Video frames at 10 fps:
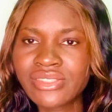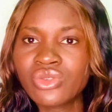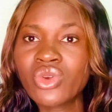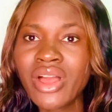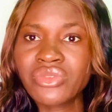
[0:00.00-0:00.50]
You
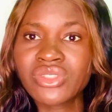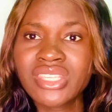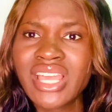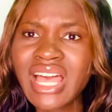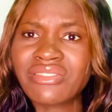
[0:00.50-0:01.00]
have to seek
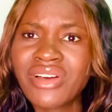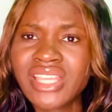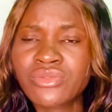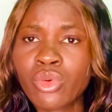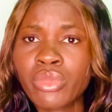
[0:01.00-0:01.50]
advice
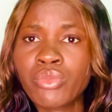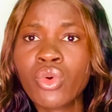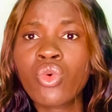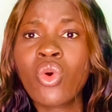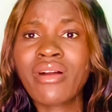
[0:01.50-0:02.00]
from people
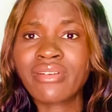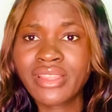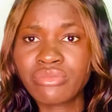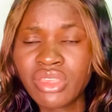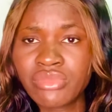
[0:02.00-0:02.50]
who have had
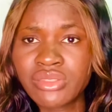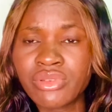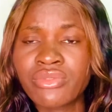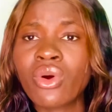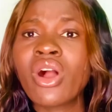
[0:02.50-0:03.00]
babies
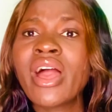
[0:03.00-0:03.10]
before,